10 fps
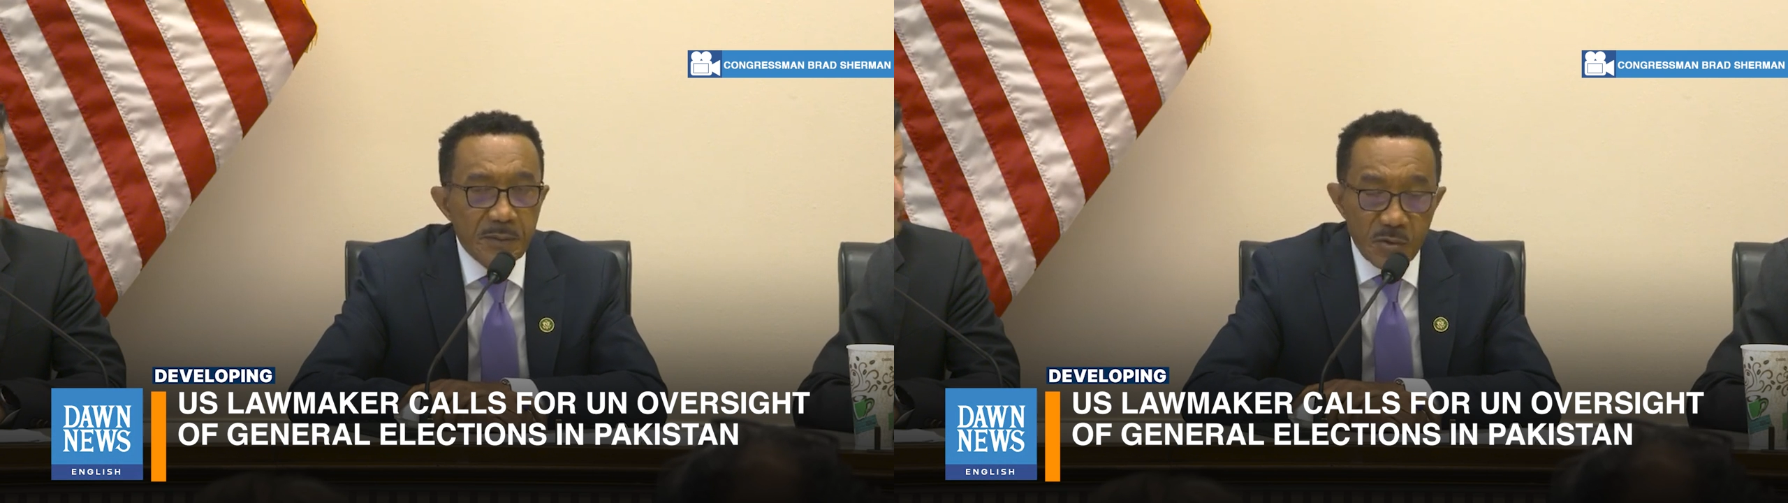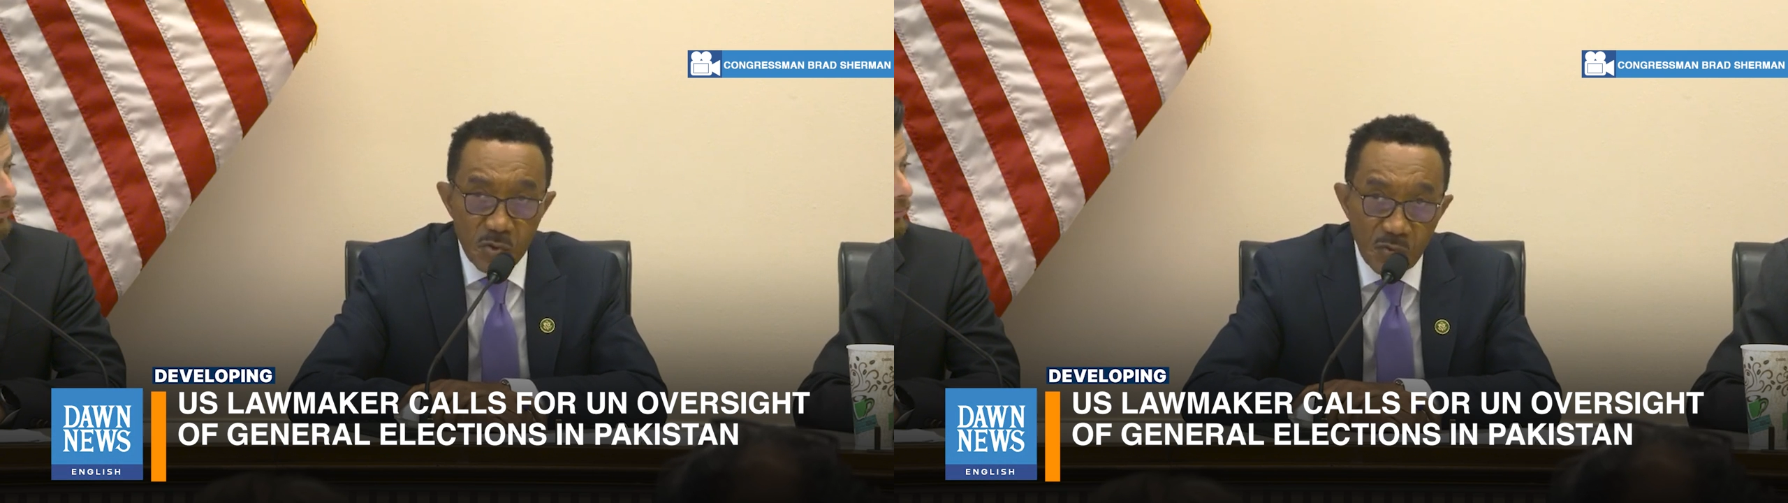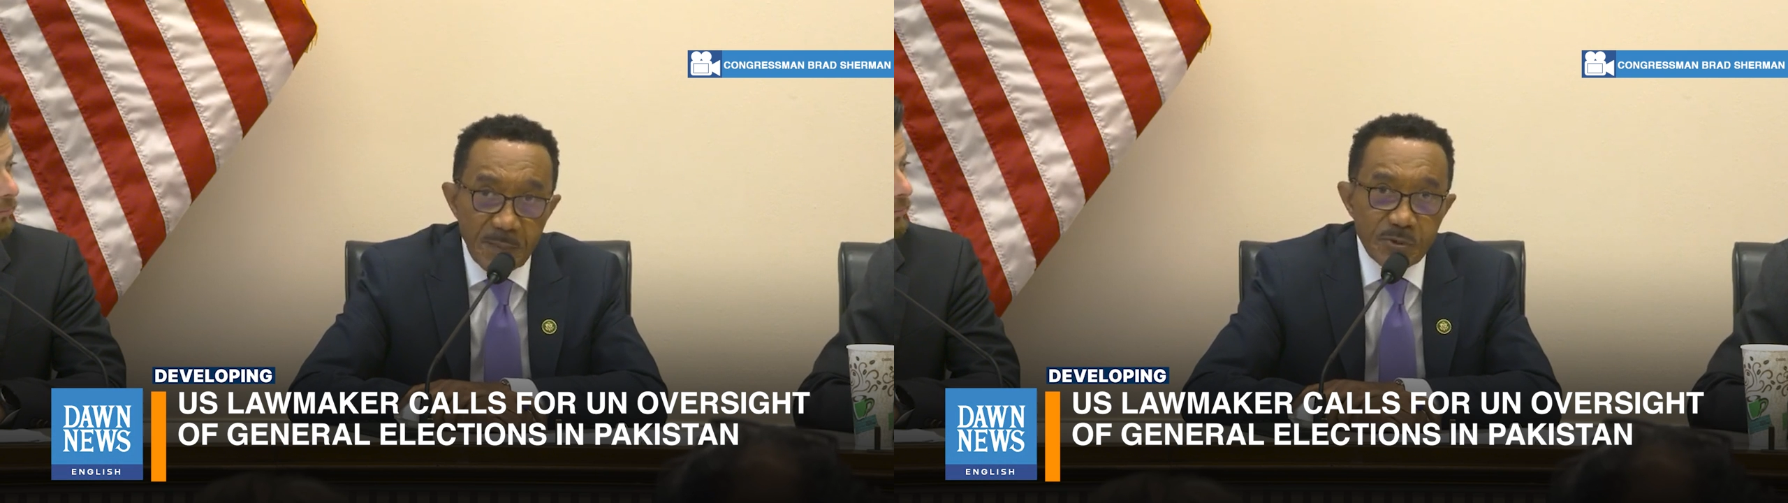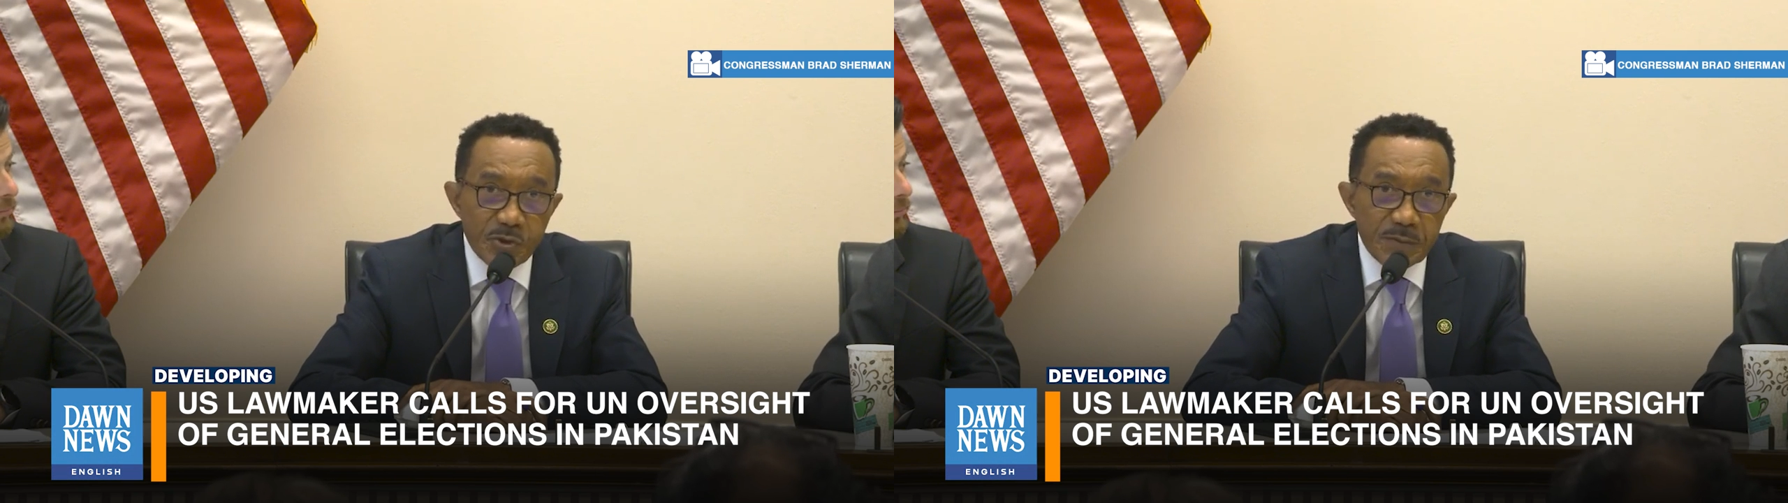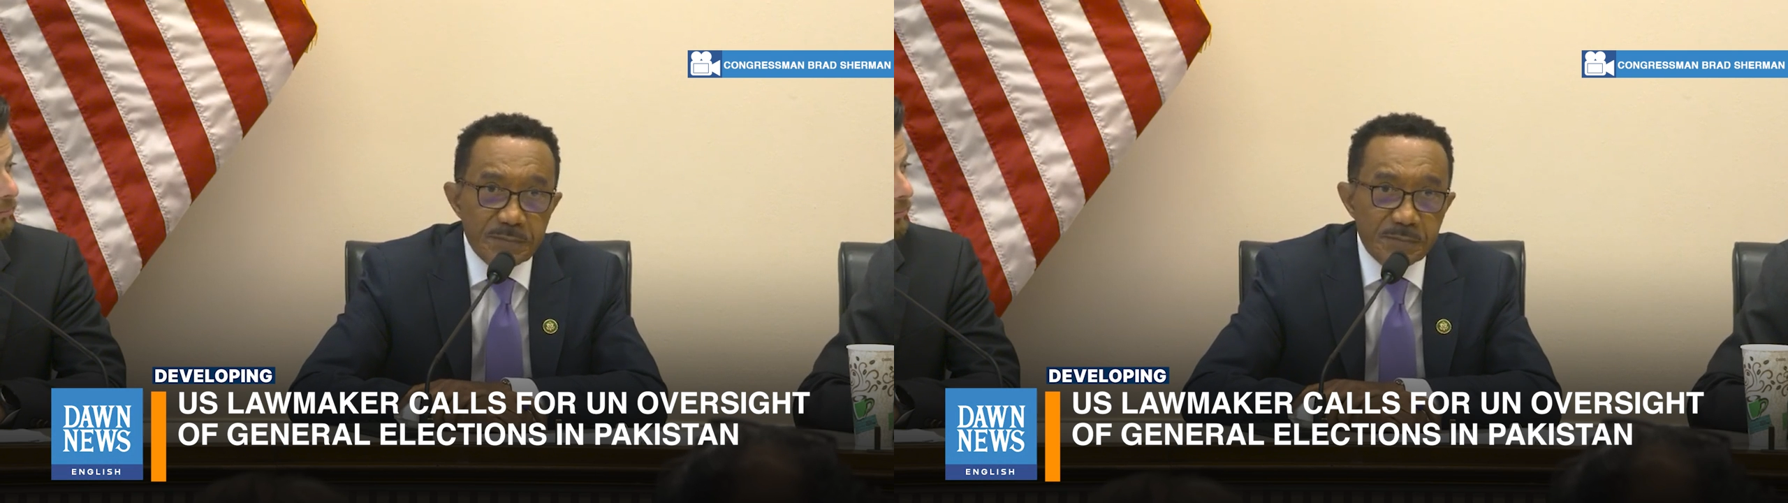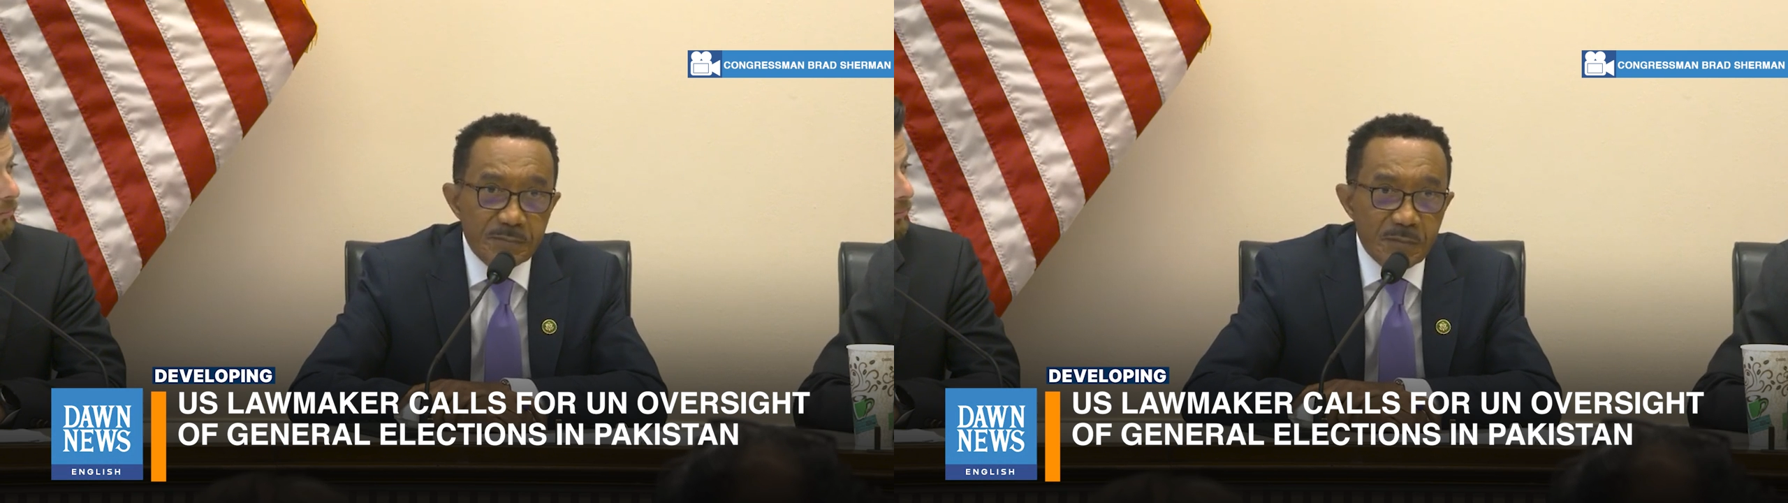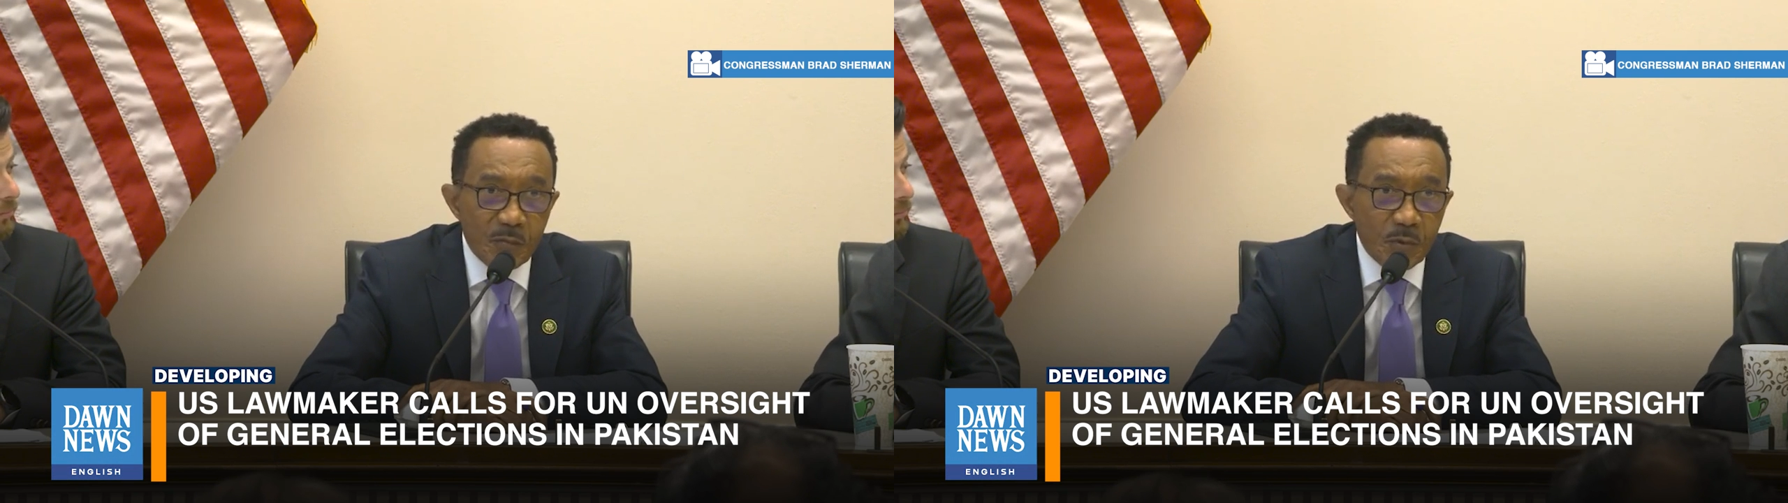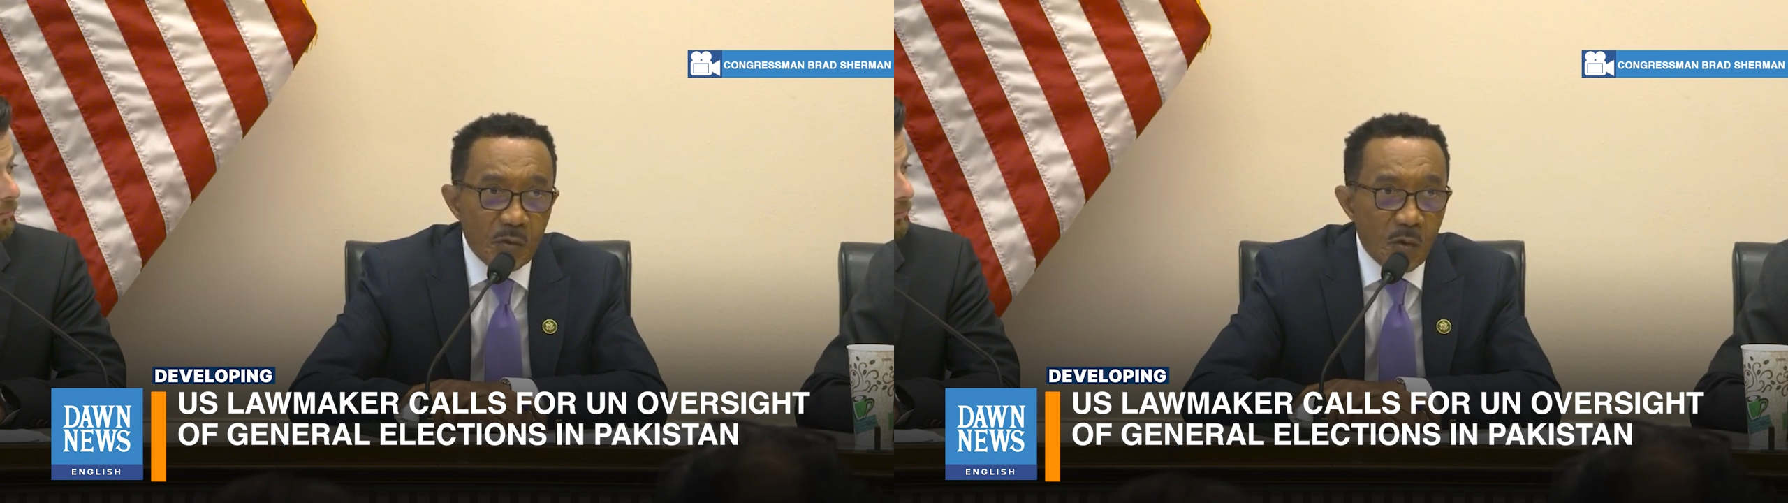The corruption that we